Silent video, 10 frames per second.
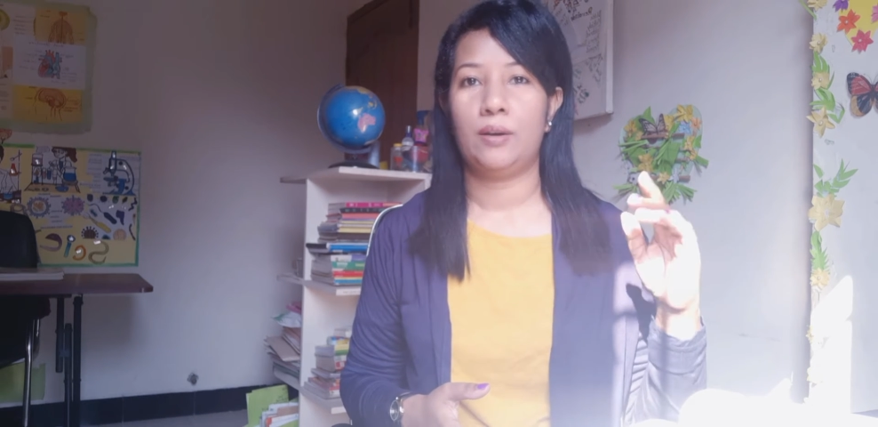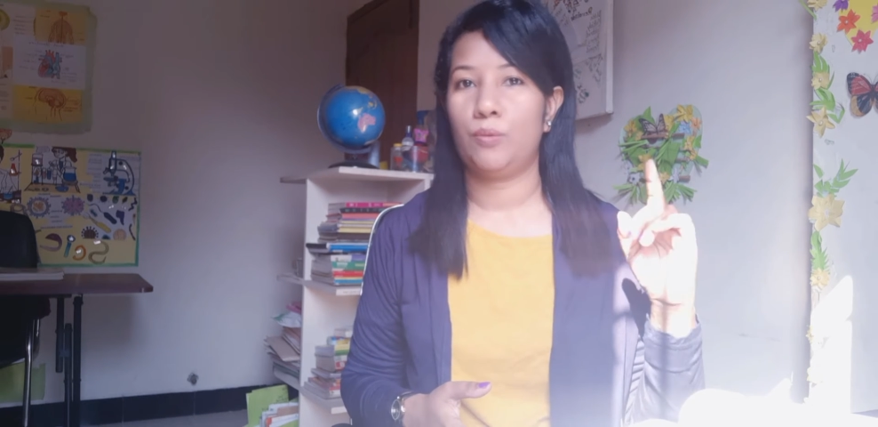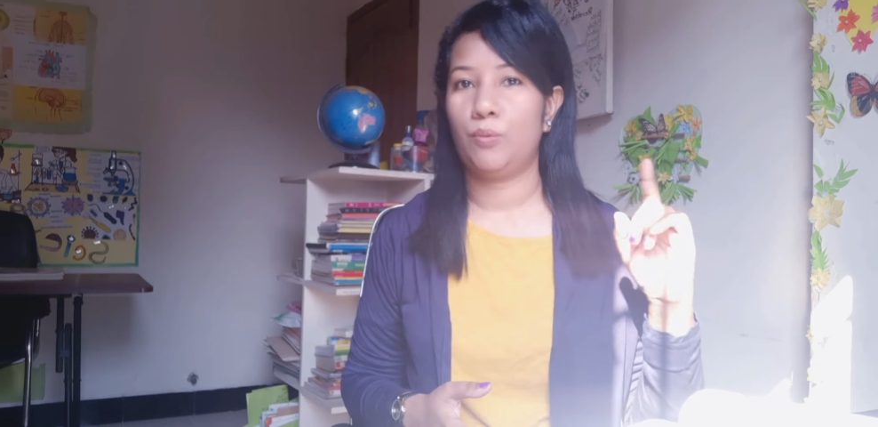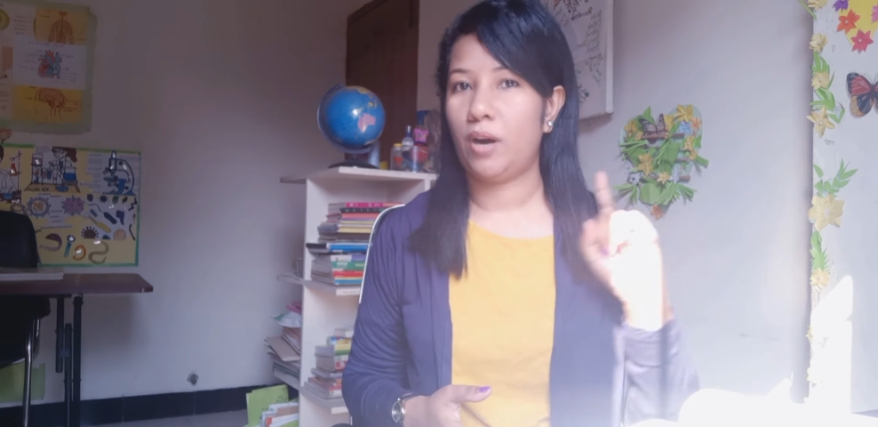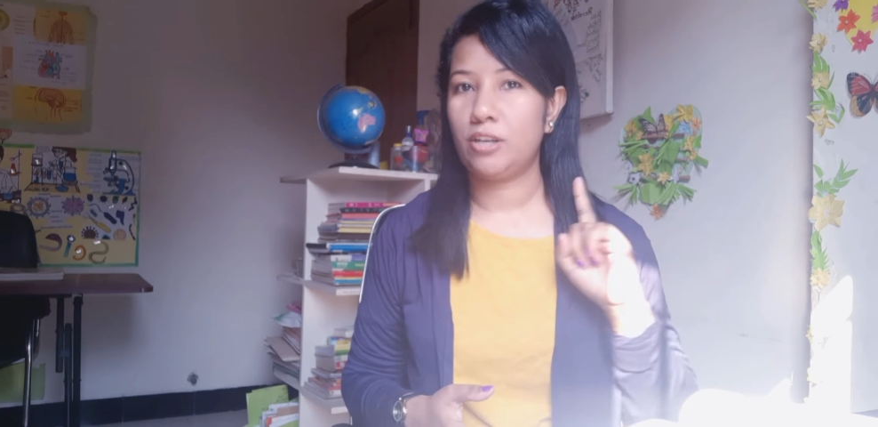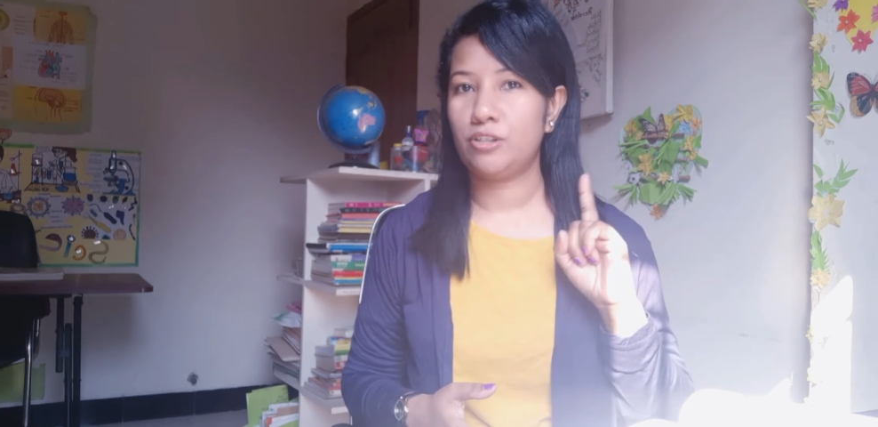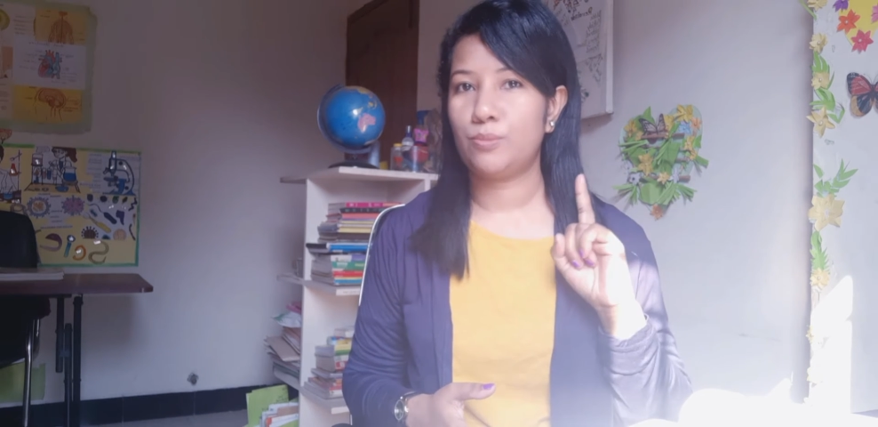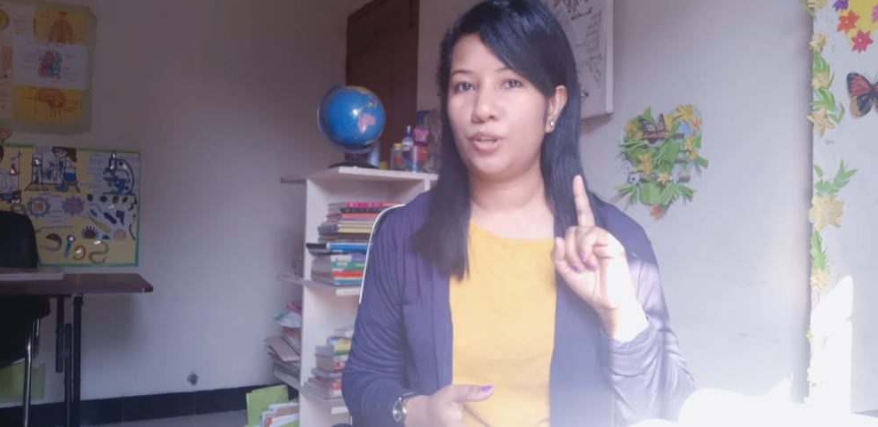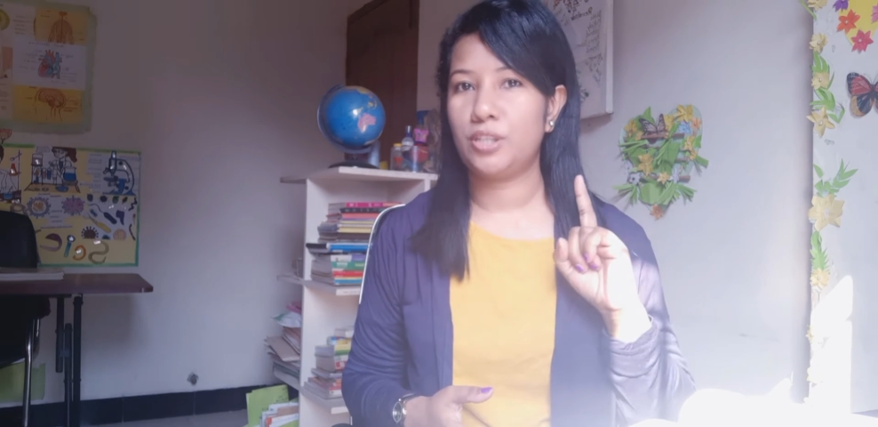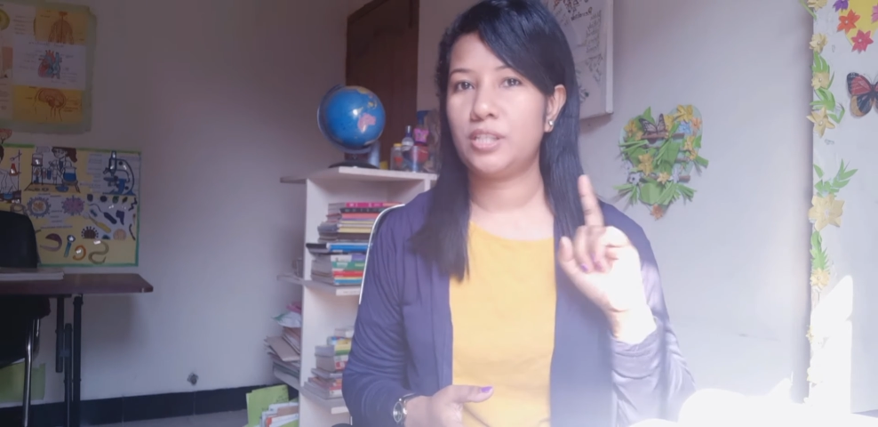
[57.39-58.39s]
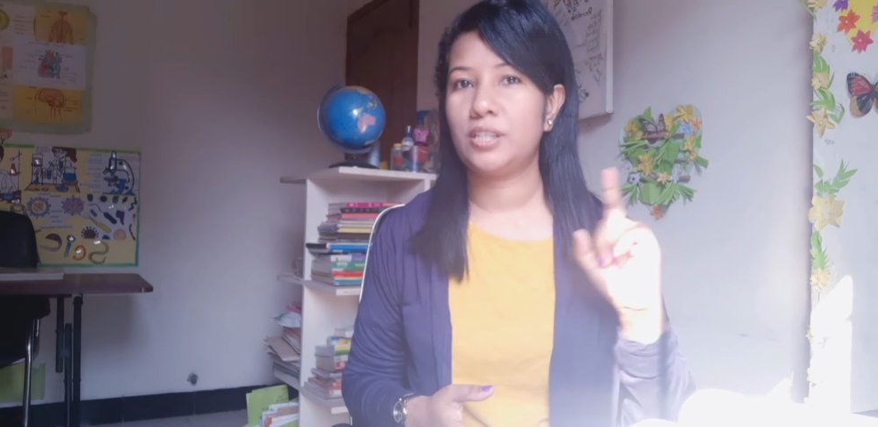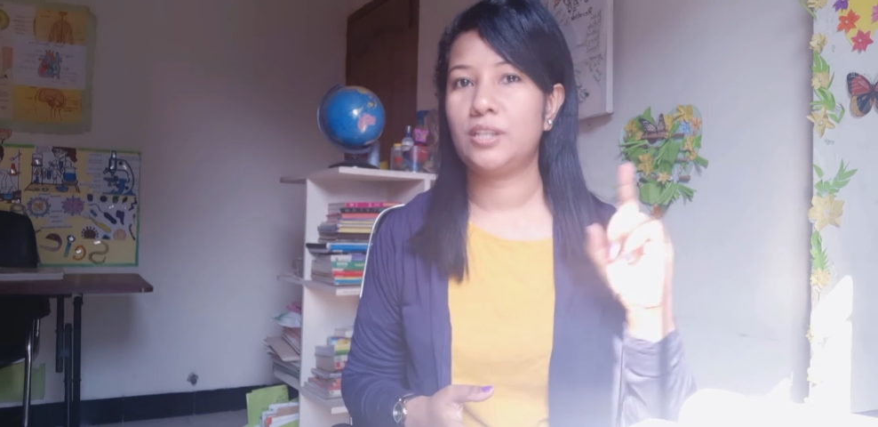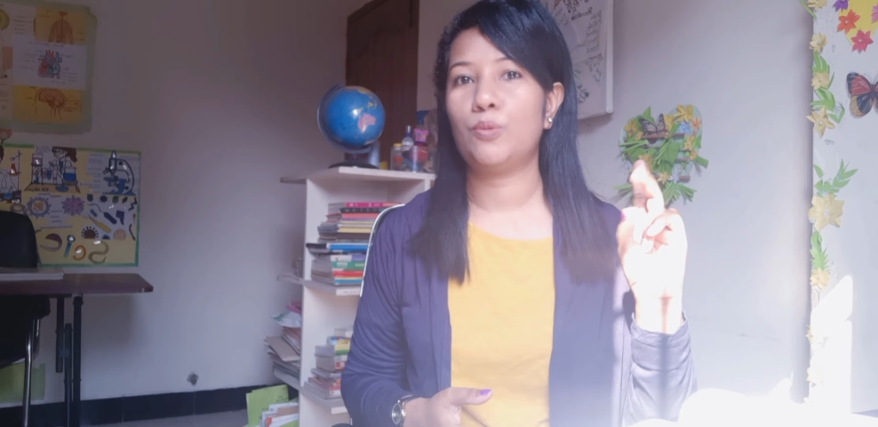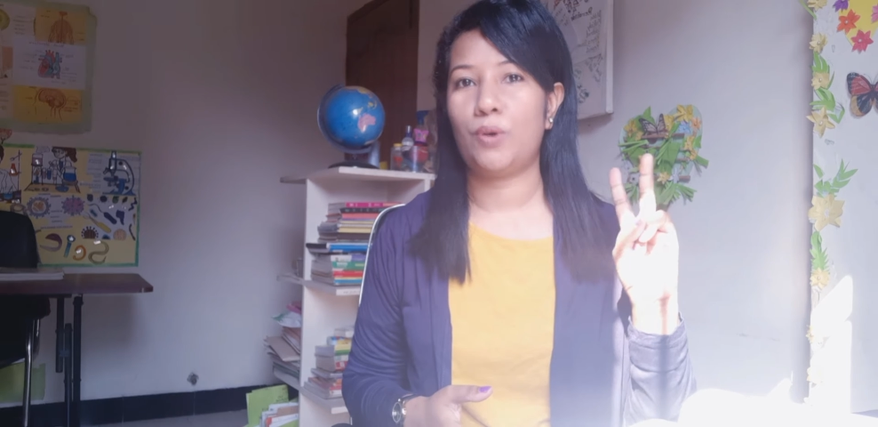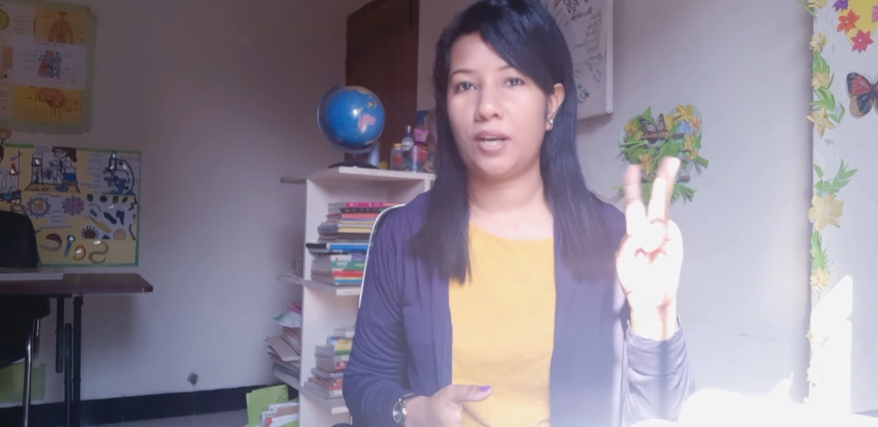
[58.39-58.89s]
one small t,
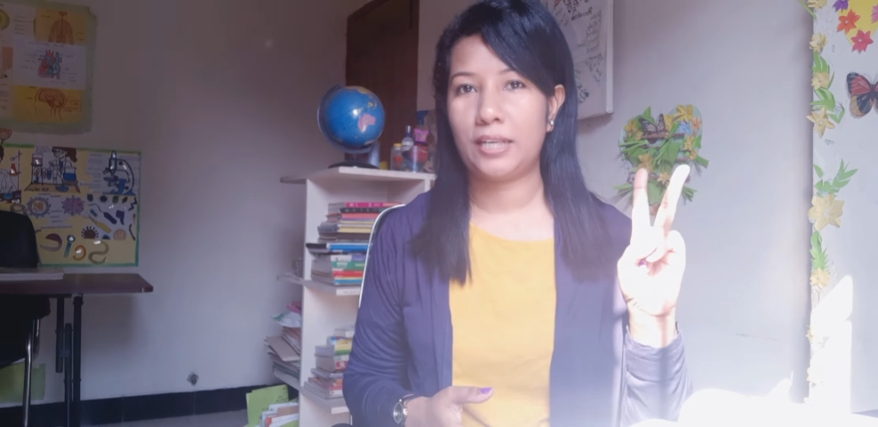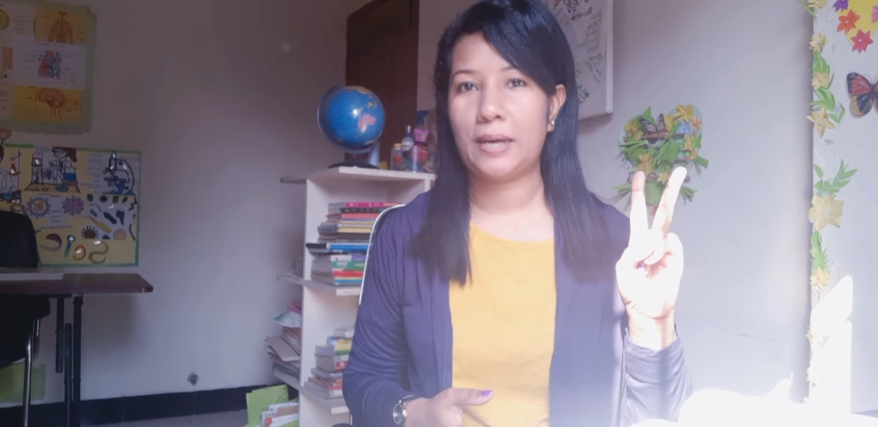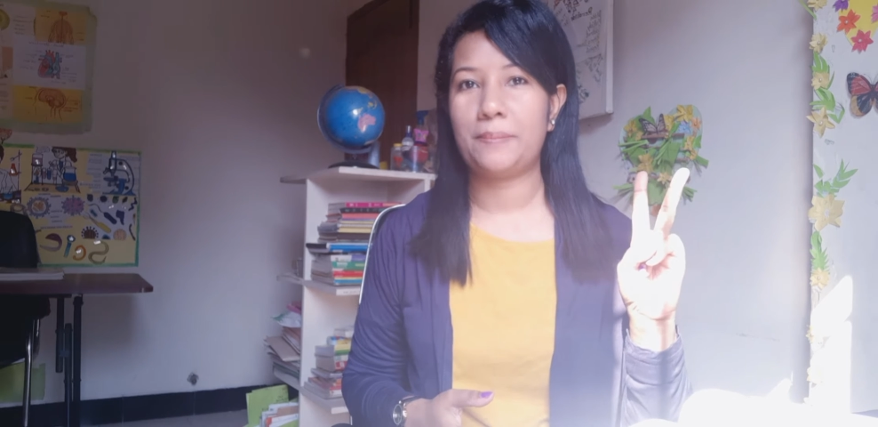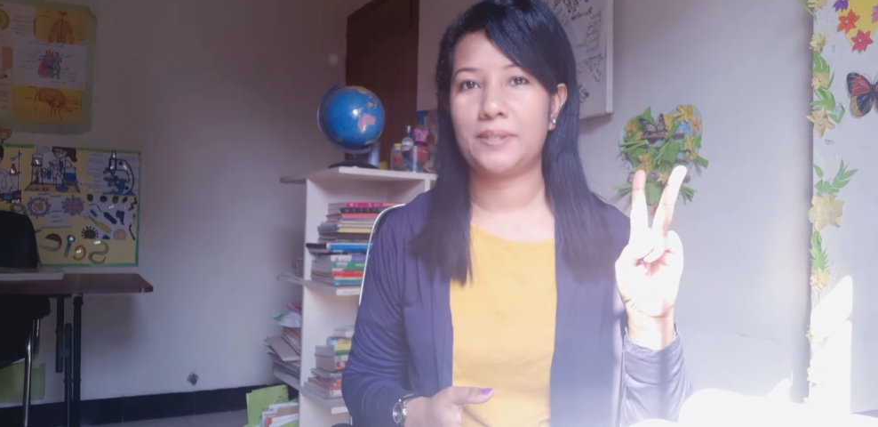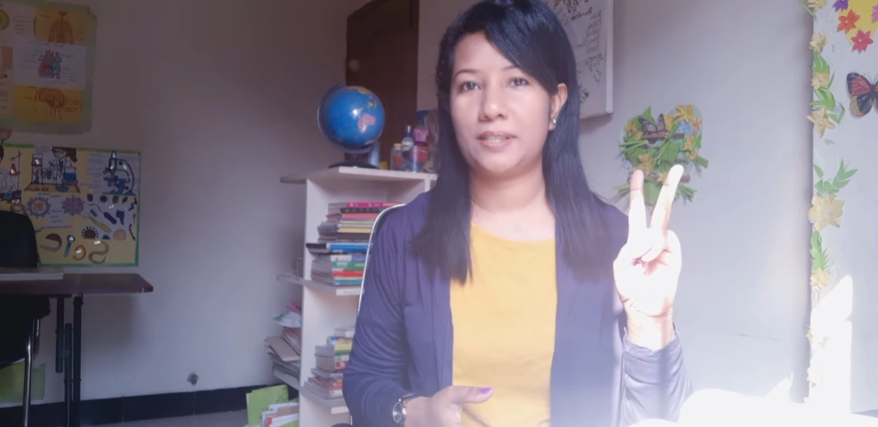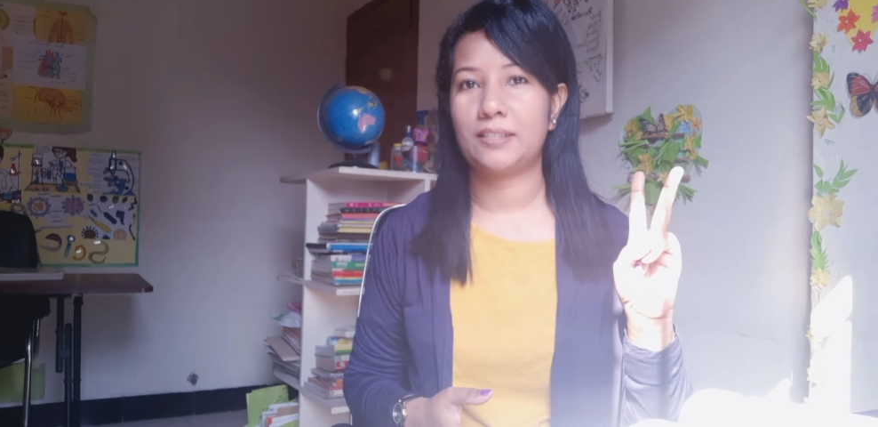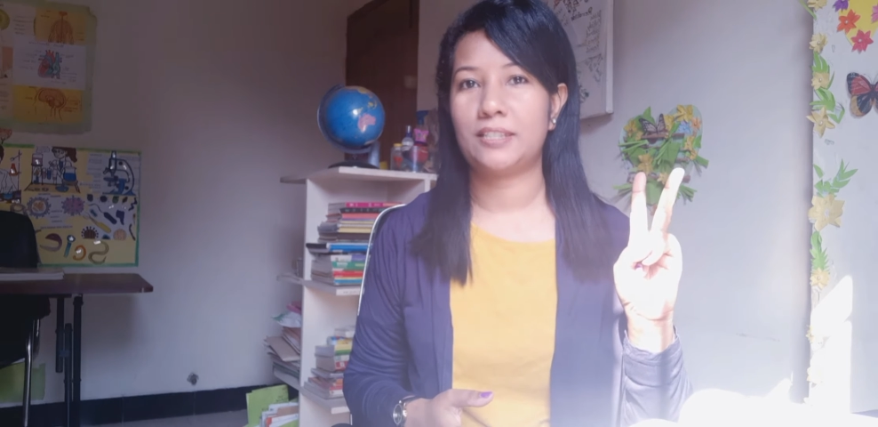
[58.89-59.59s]
one capital